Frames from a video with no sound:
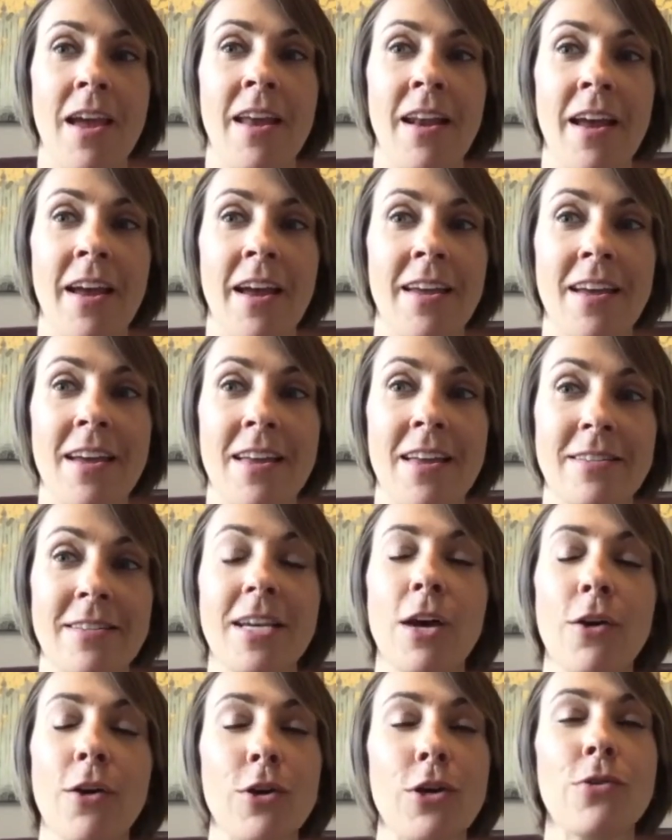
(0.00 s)
And I can
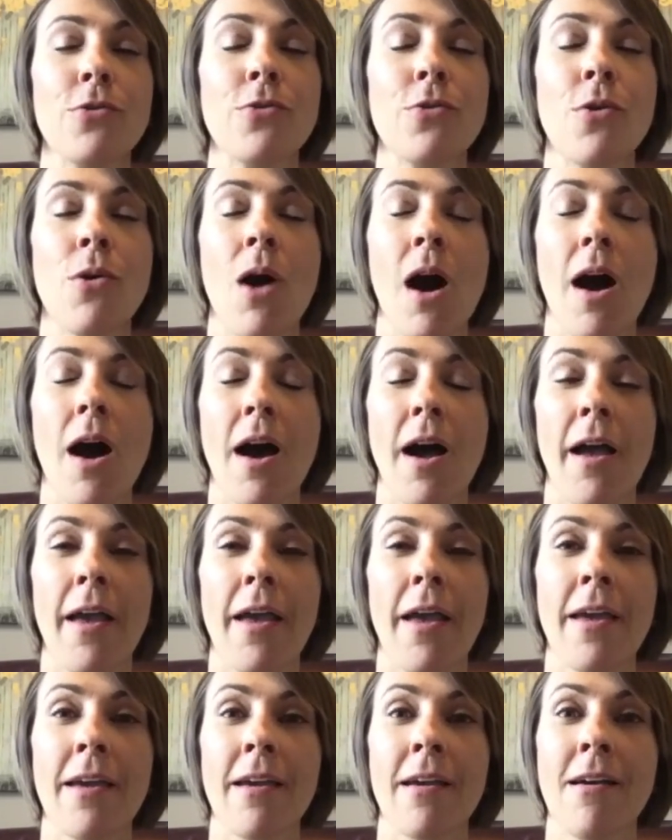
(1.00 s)
tell you,
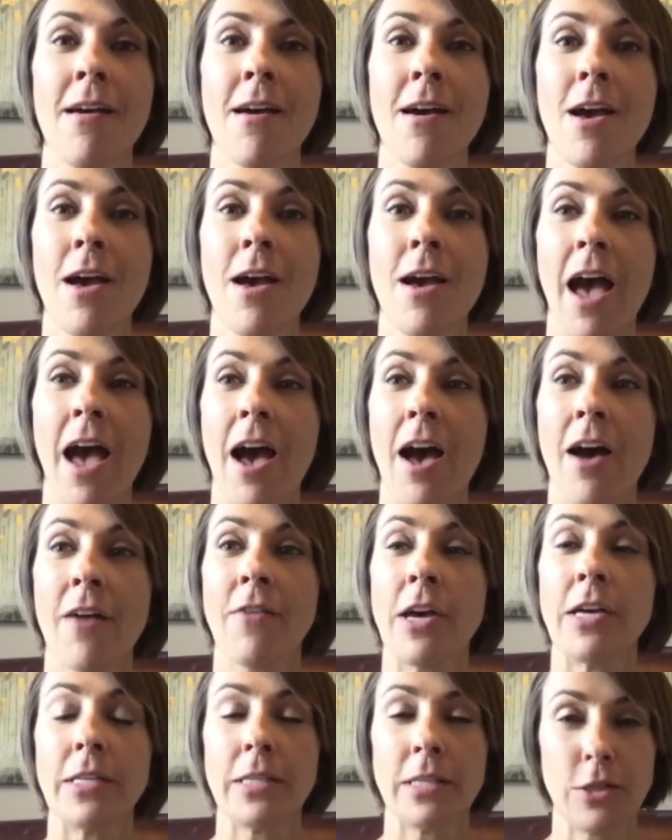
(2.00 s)
I
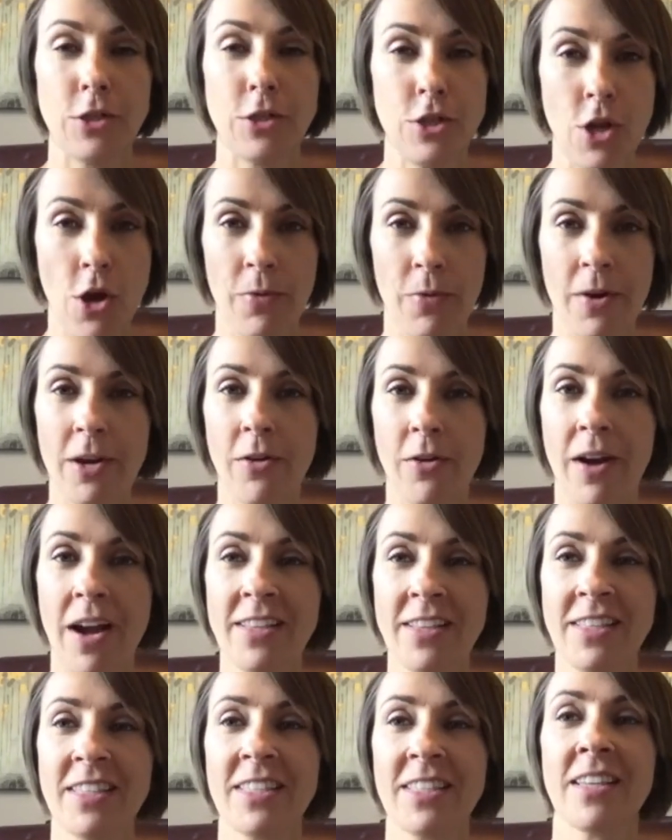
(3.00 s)
have no
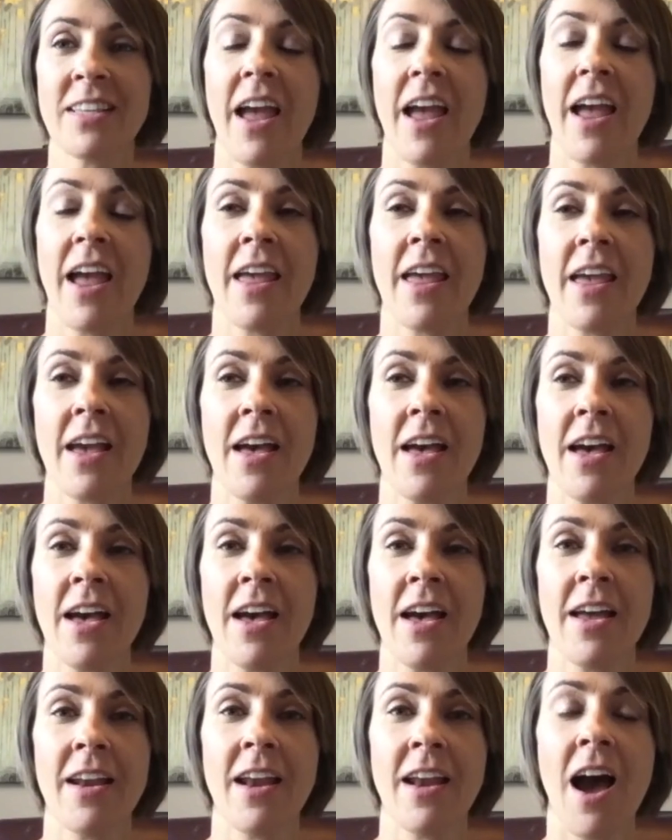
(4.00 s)
regrets,
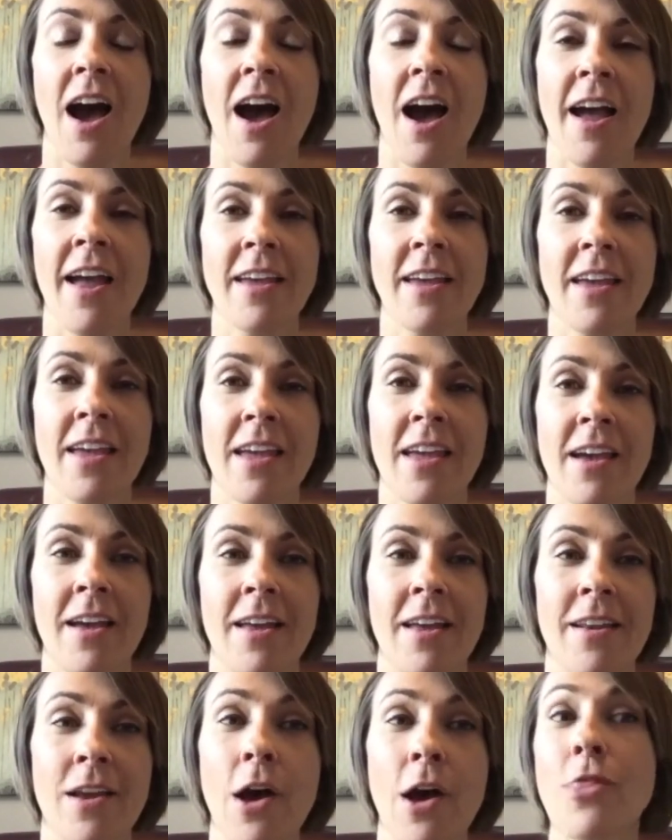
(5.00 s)
and I
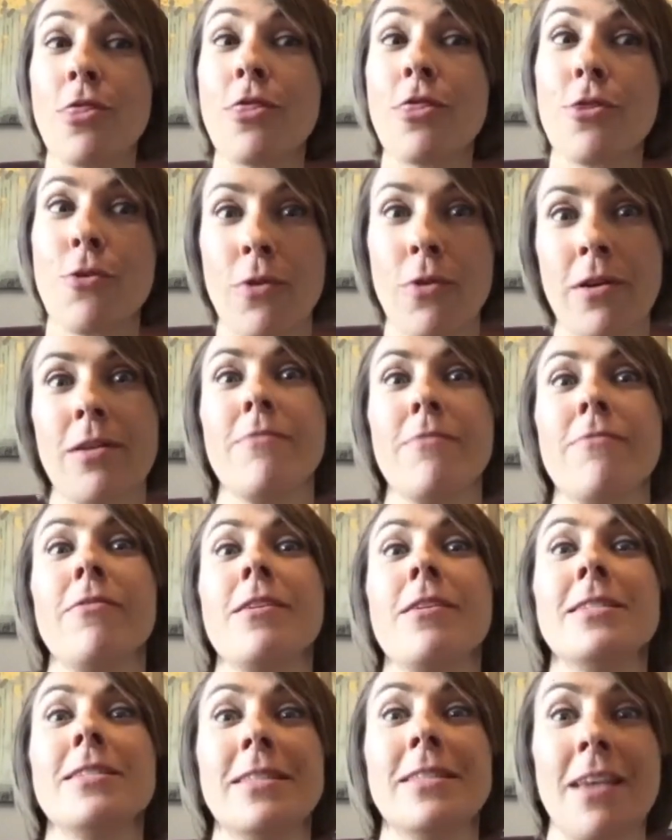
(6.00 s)
can
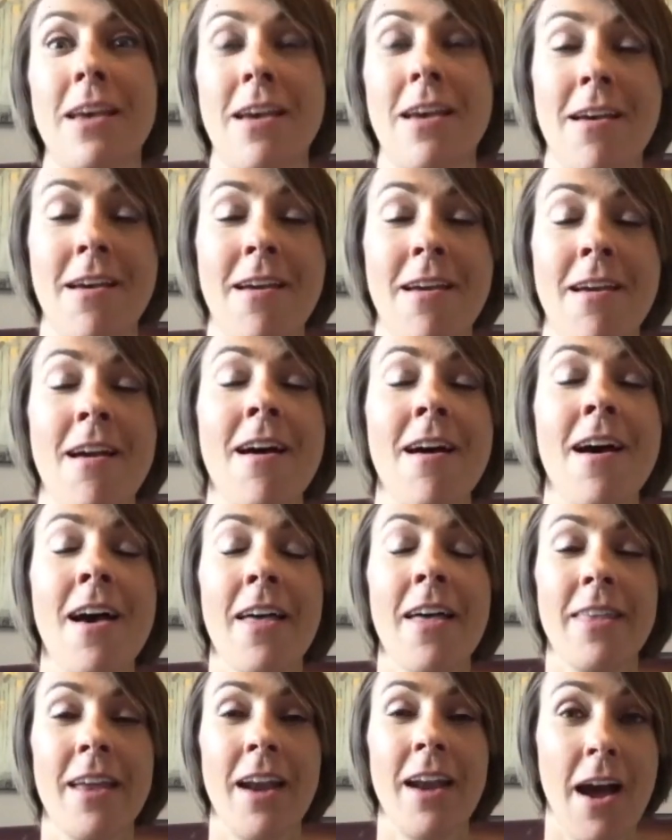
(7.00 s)
authoritatively say
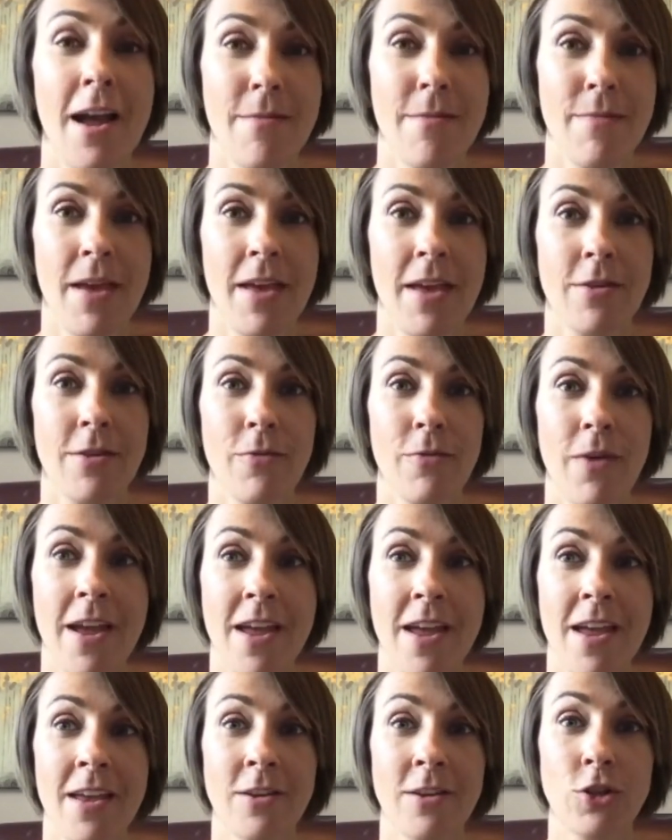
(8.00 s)
that I made the
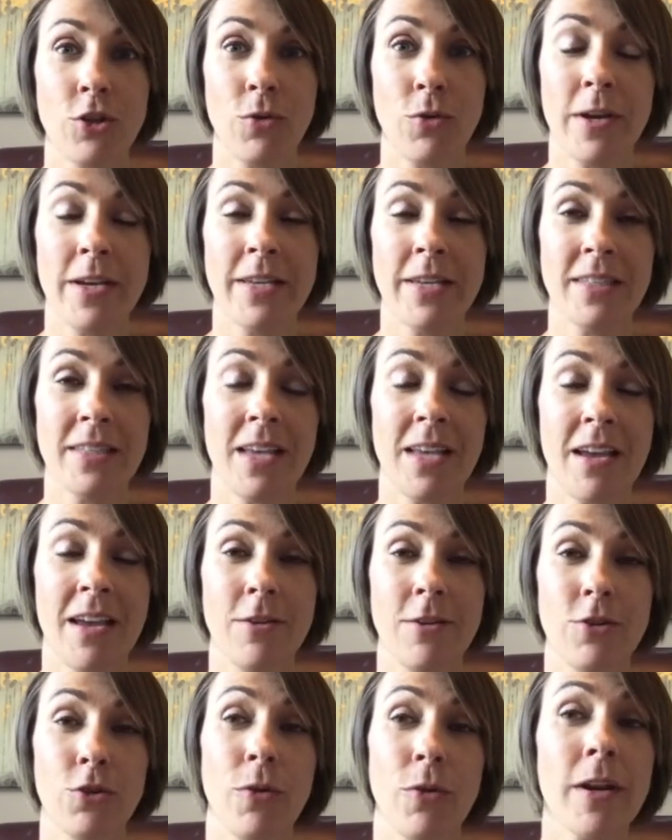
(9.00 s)
right choice
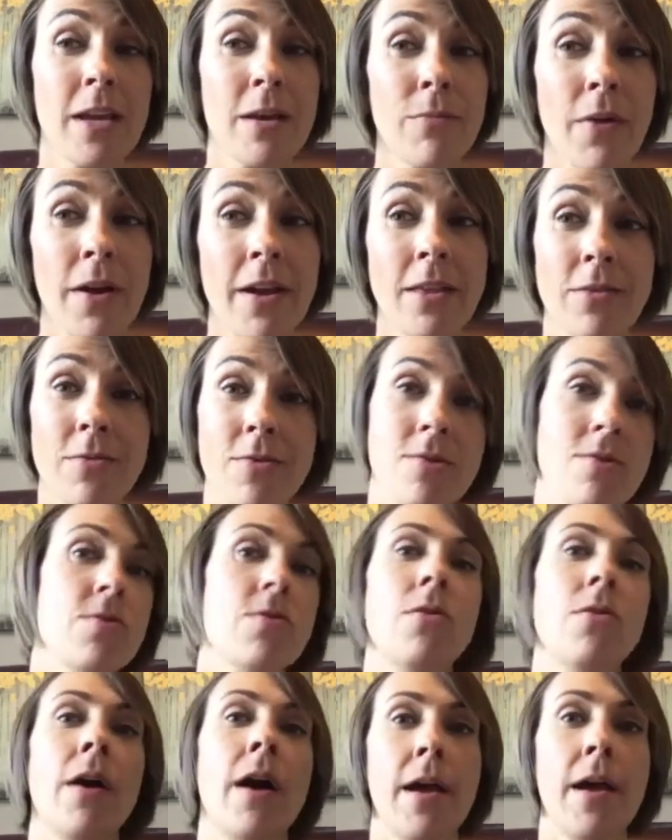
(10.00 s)
in joining
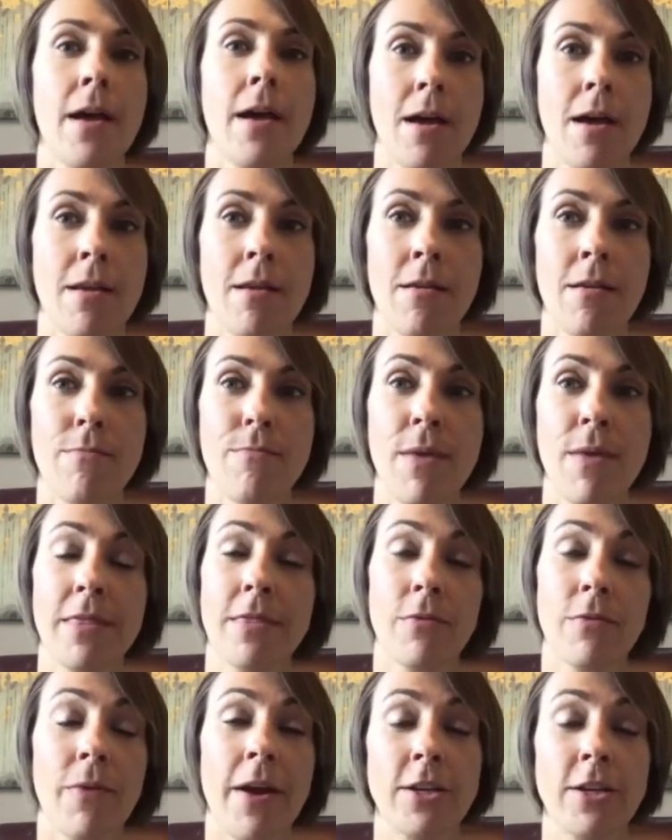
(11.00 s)
Breakthrough and made
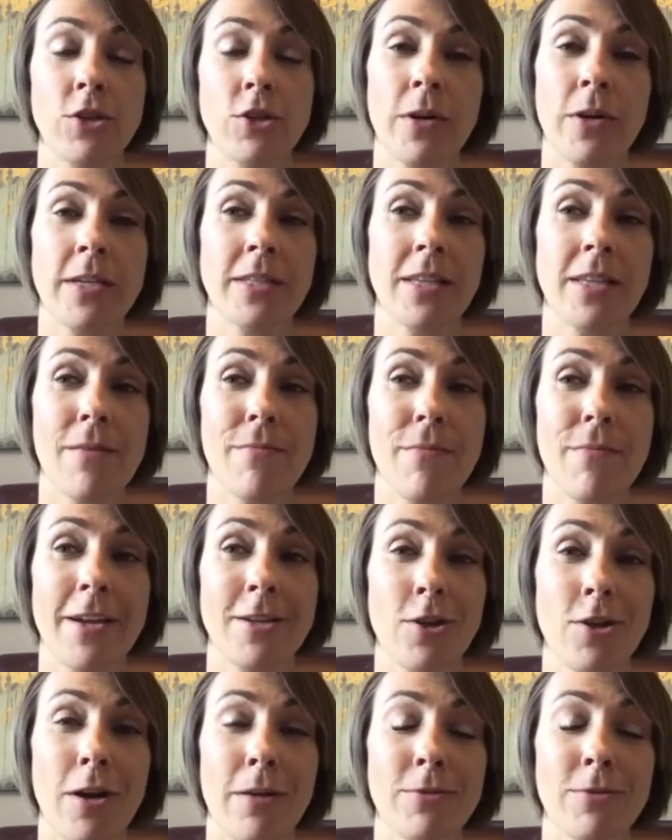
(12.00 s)
the right choice in my
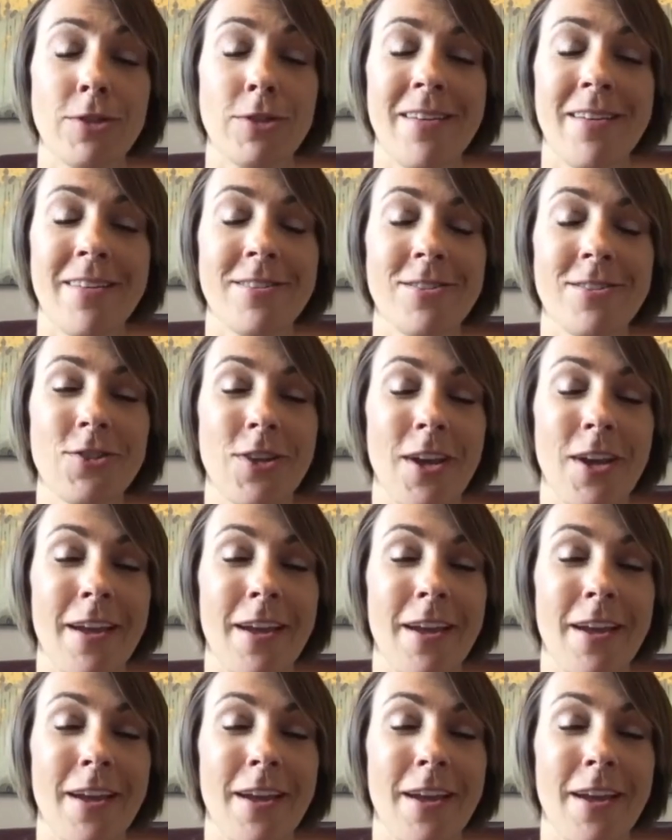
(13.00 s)
job change.